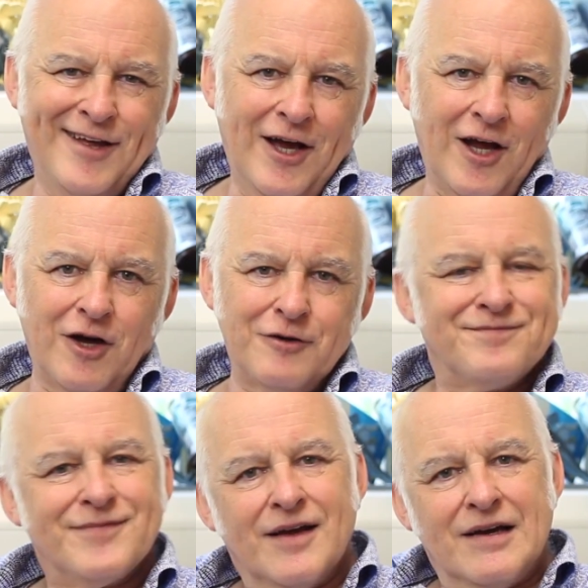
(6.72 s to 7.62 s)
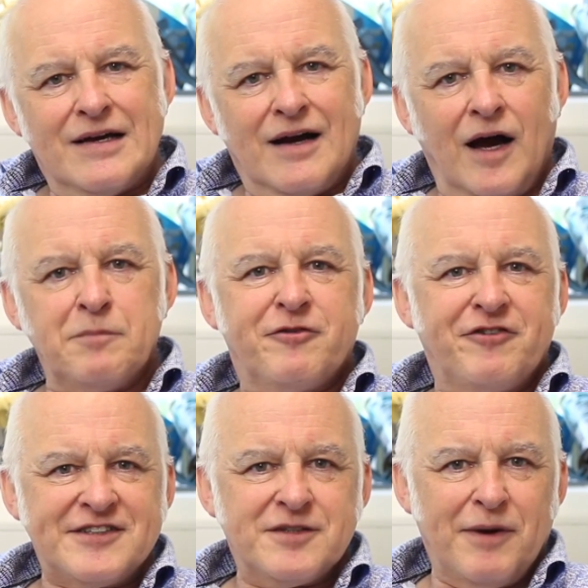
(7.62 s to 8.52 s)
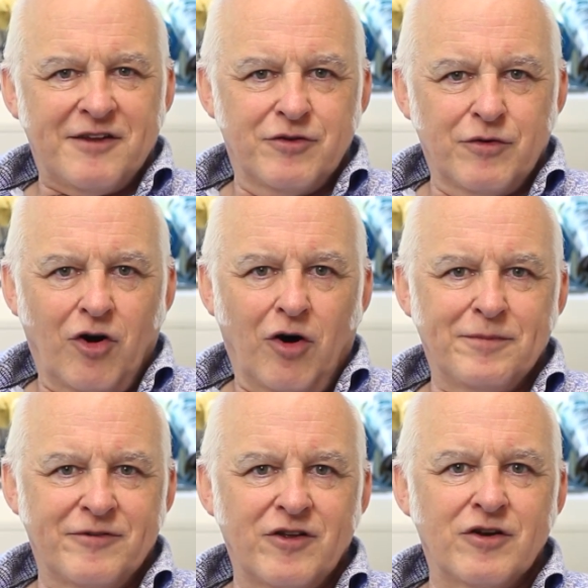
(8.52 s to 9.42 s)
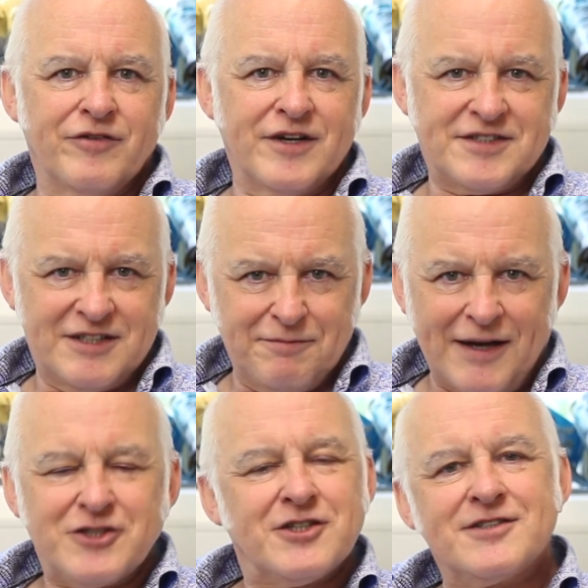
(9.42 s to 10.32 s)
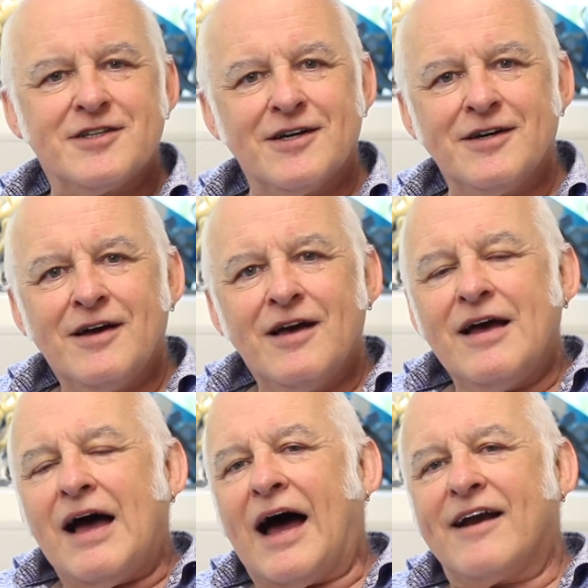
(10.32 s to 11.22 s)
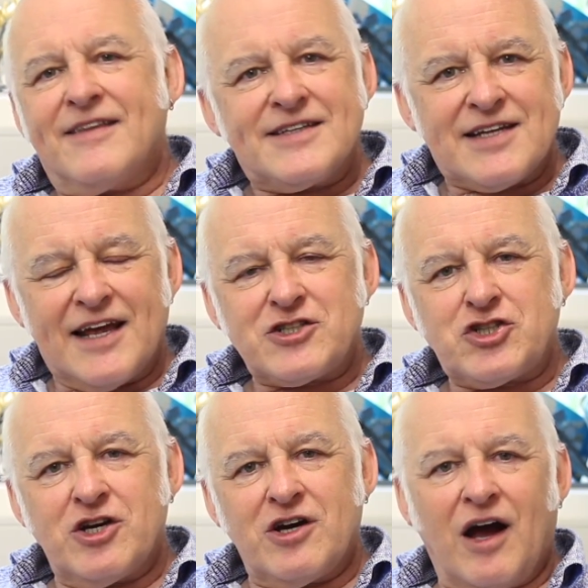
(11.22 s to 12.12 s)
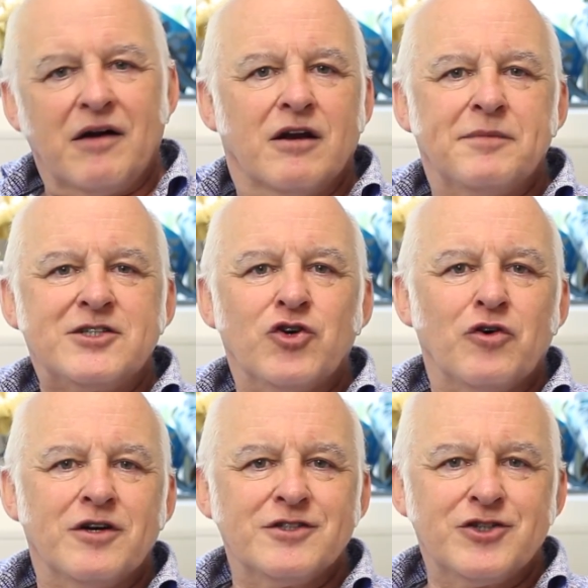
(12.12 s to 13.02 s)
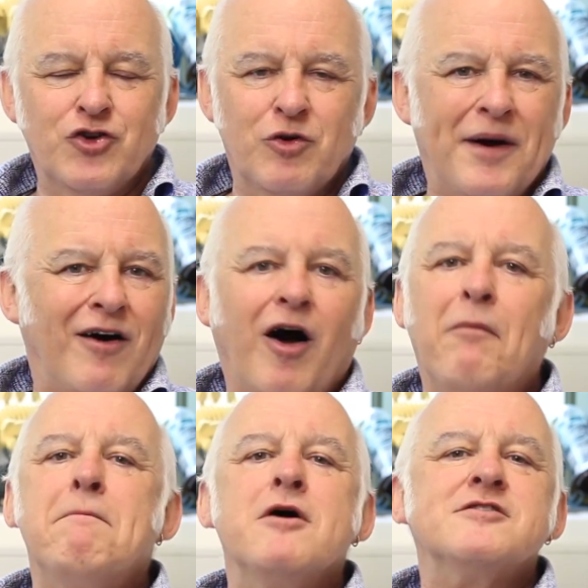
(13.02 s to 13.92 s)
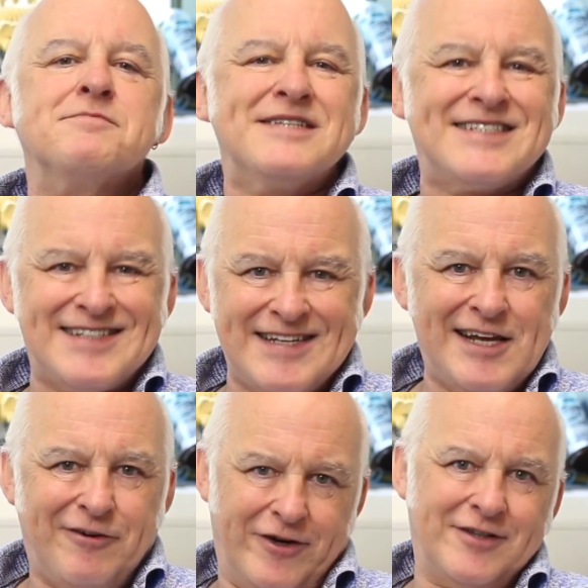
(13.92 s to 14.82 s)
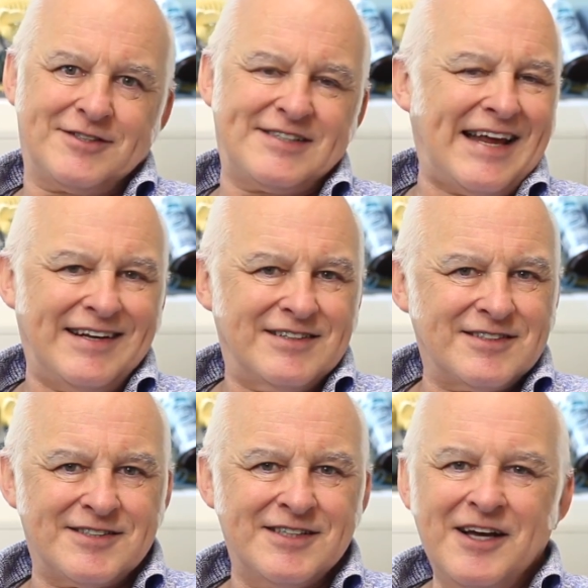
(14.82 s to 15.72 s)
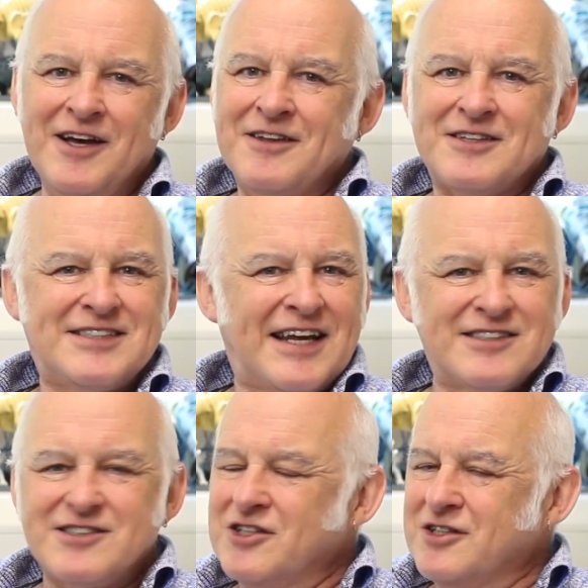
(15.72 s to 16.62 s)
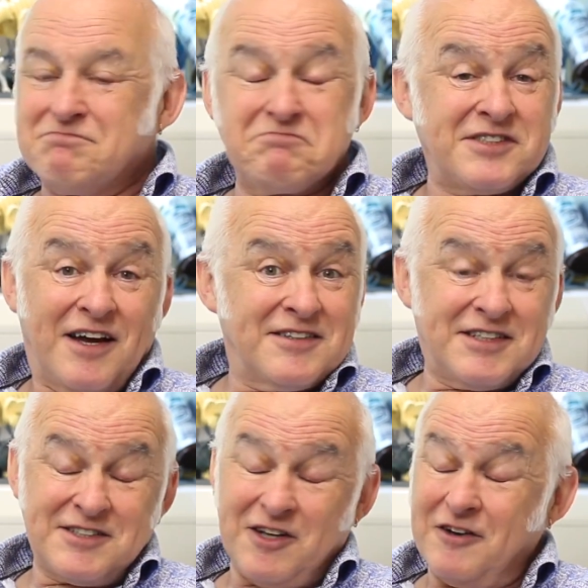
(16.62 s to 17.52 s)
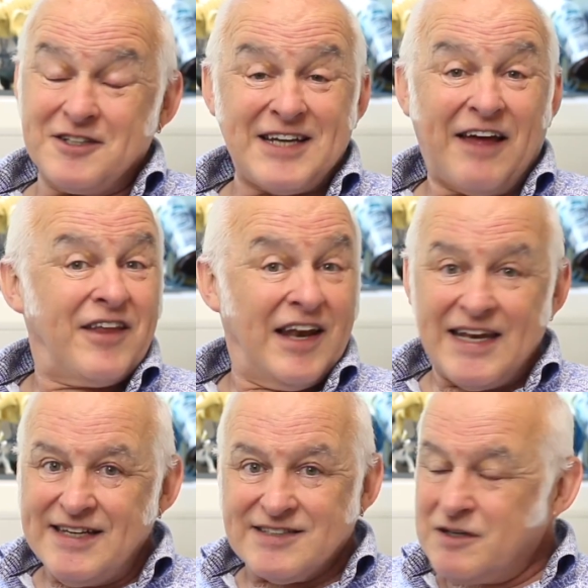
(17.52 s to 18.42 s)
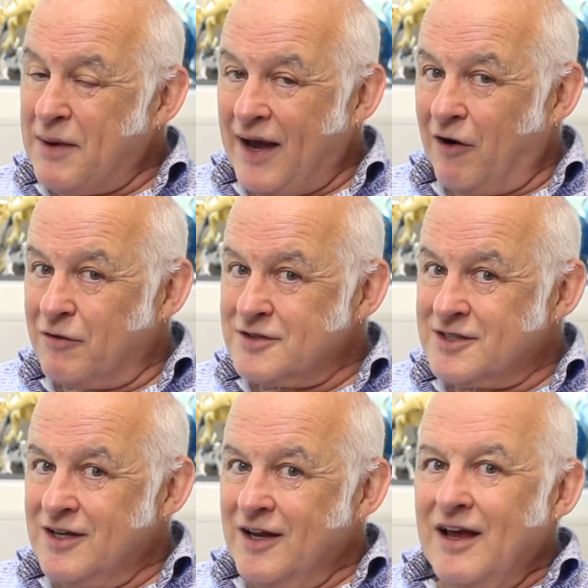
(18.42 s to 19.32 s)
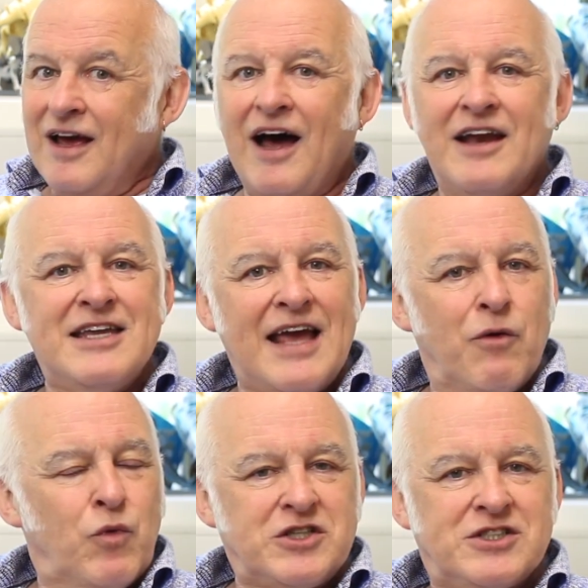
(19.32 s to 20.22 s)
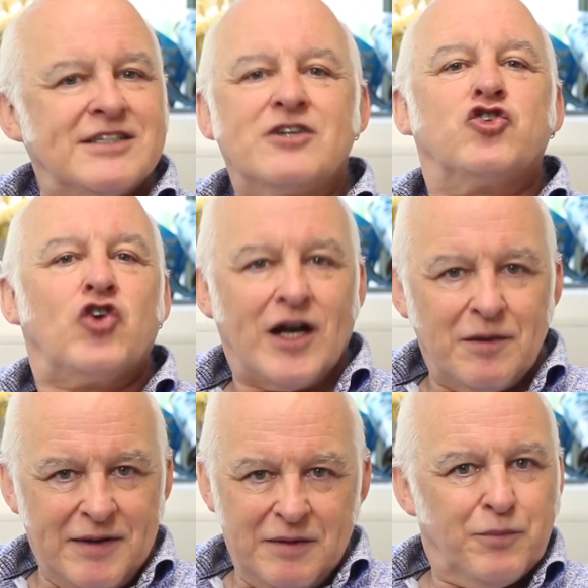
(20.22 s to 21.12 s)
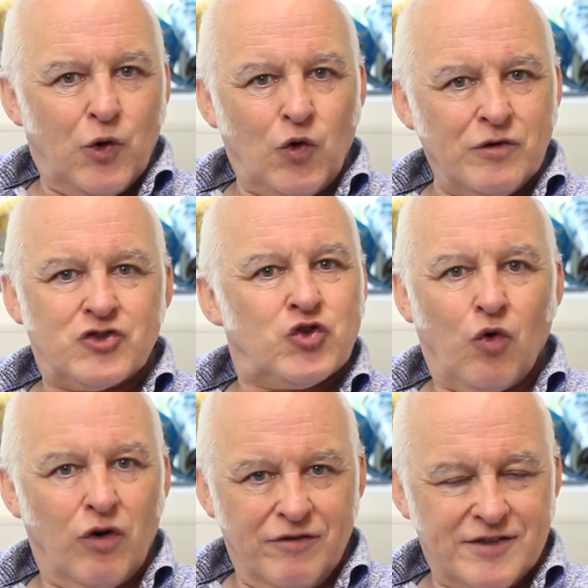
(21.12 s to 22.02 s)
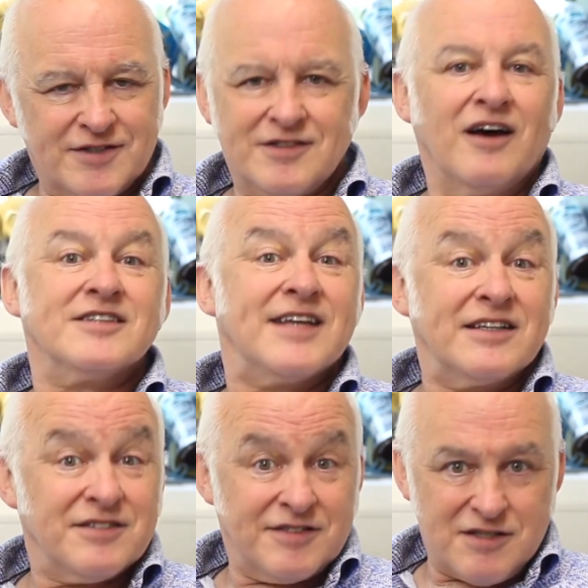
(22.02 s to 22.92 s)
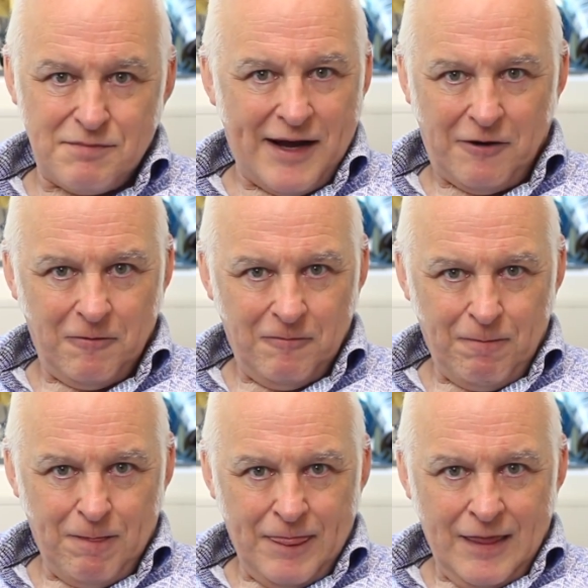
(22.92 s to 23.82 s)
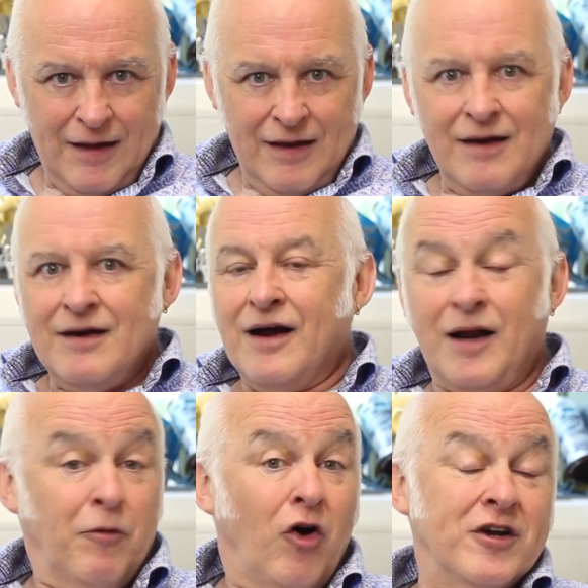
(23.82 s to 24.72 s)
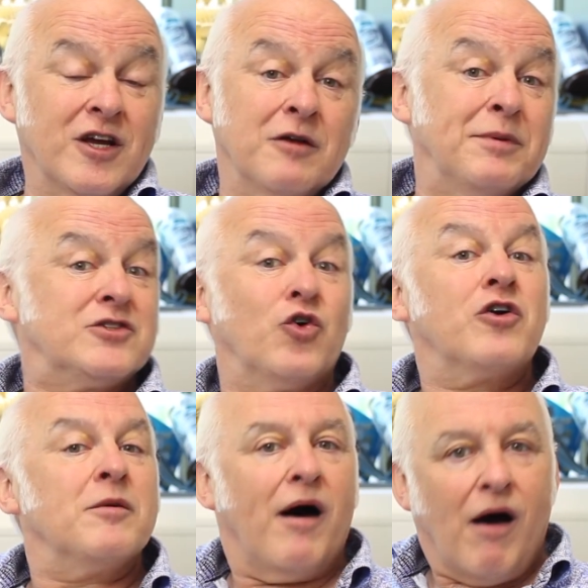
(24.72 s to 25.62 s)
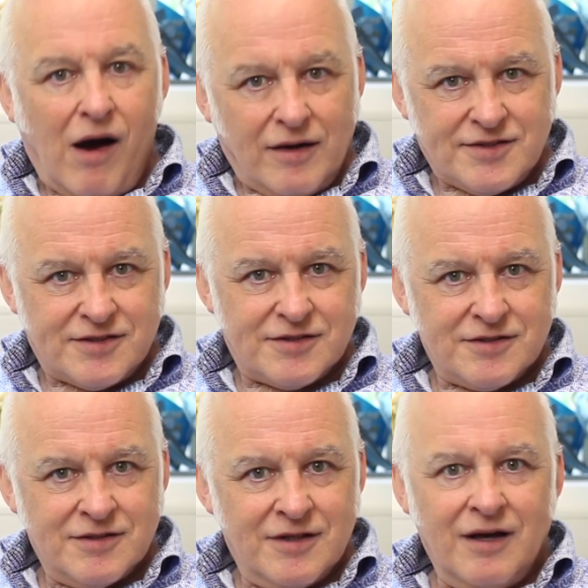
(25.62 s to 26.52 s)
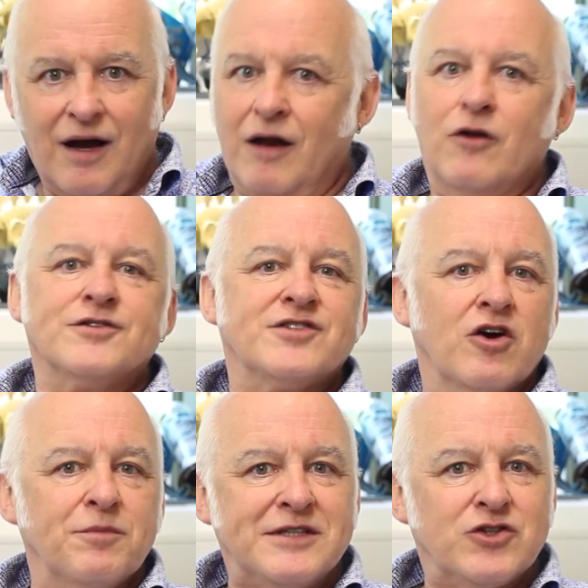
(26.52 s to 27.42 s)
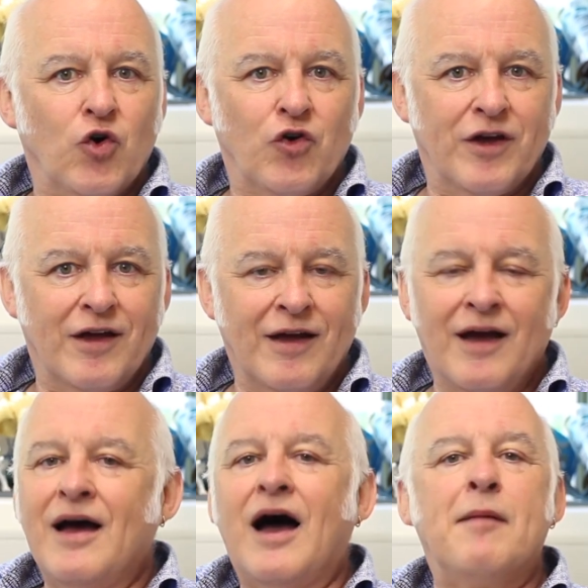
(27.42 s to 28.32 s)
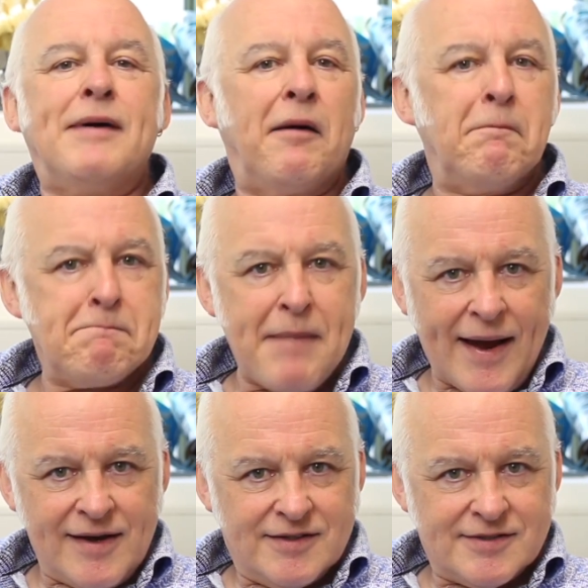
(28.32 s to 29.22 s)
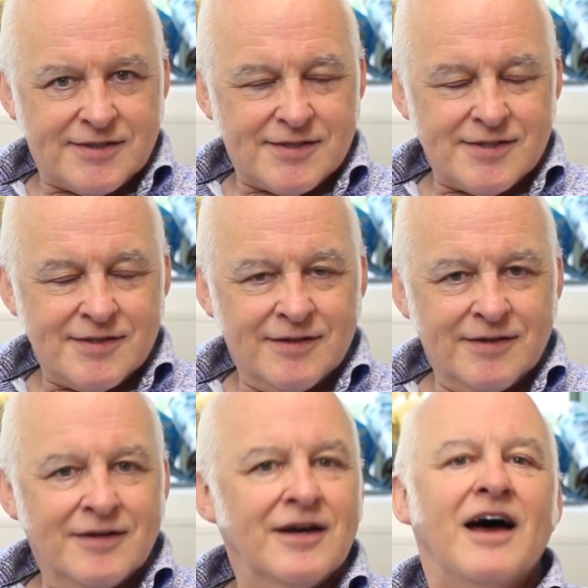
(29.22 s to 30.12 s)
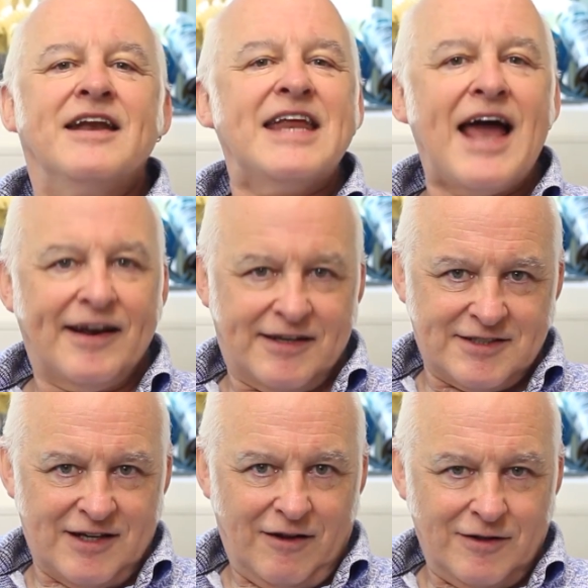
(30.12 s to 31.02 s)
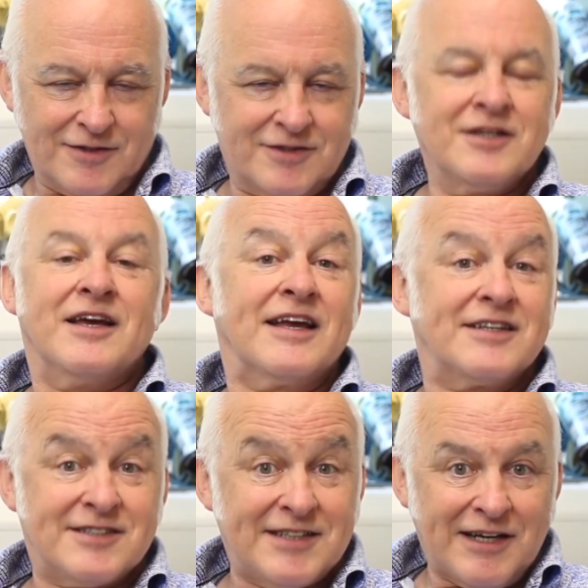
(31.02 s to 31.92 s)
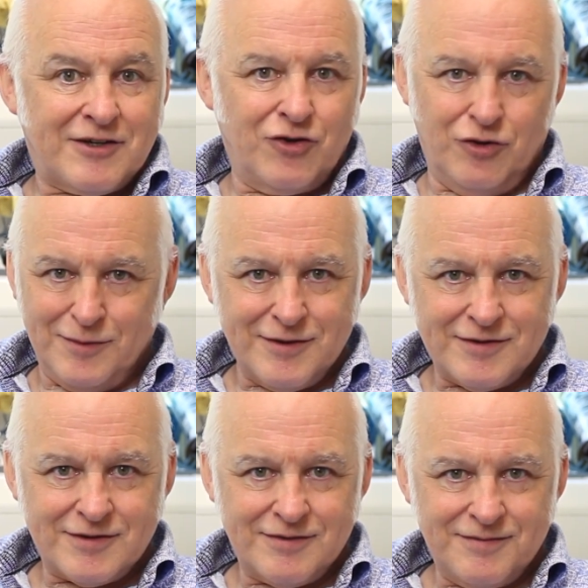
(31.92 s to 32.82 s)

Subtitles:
Hello, I'm Professor Matthew Cobb of the University of Manchester, and in this lecture I'm going to be talking to you about our most mysterious sense, the sense that scientists understand the least about, and yet which is incredibly important to all of us, our sense of smell. And I'm not only going to be talking about us, I'll also be talking about maggots and Neanderthals, extinct humans.